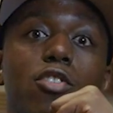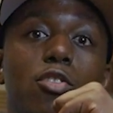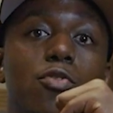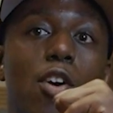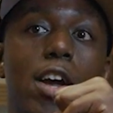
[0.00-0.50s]

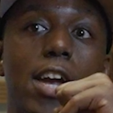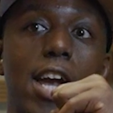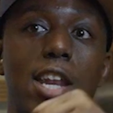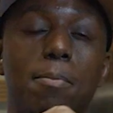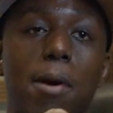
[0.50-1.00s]
she's fought
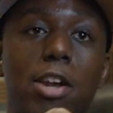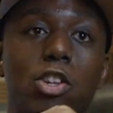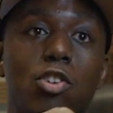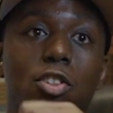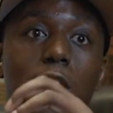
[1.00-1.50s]
anybody
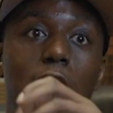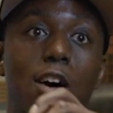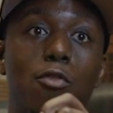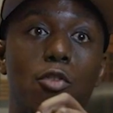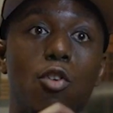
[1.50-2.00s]
to the
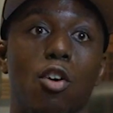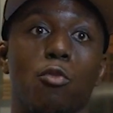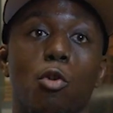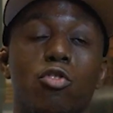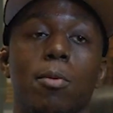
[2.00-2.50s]
level
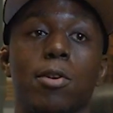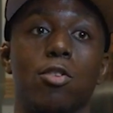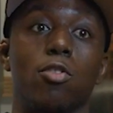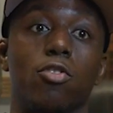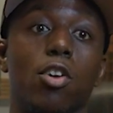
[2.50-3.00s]
of Rose
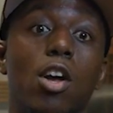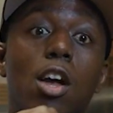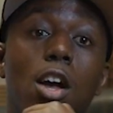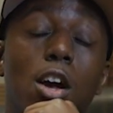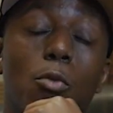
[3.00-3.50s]
Namajunas.
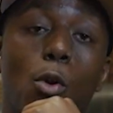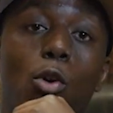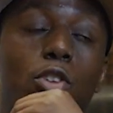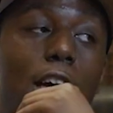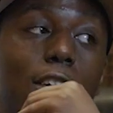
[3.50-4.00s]

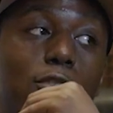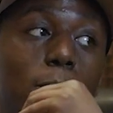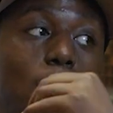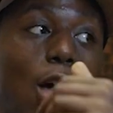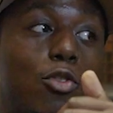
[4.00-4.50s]
Rose has
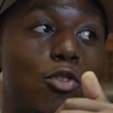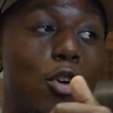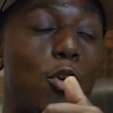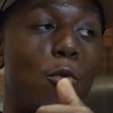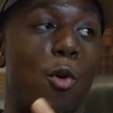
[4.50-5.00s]
some losses
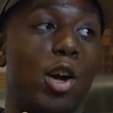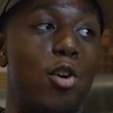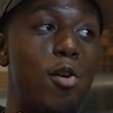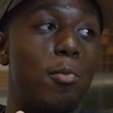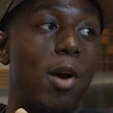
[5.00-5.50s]
on her
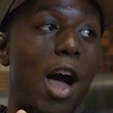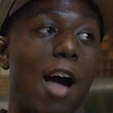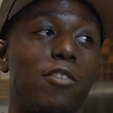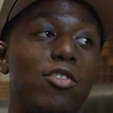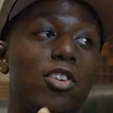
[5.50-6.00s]
record.
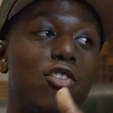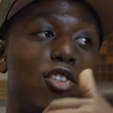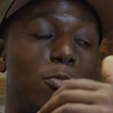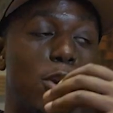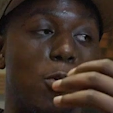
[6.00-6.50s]
Obviously,
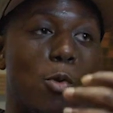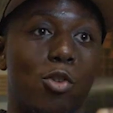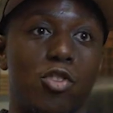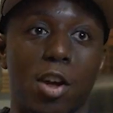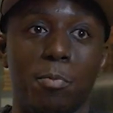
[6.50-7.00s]
she's been a
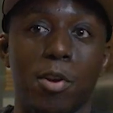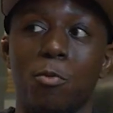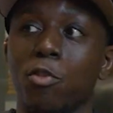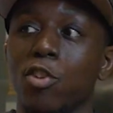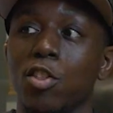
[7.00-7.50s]
world
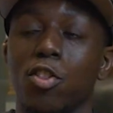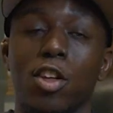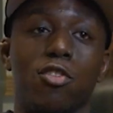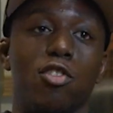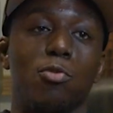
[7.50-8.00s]
champion. We've seen the
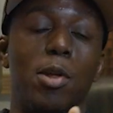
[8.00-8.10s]
things she's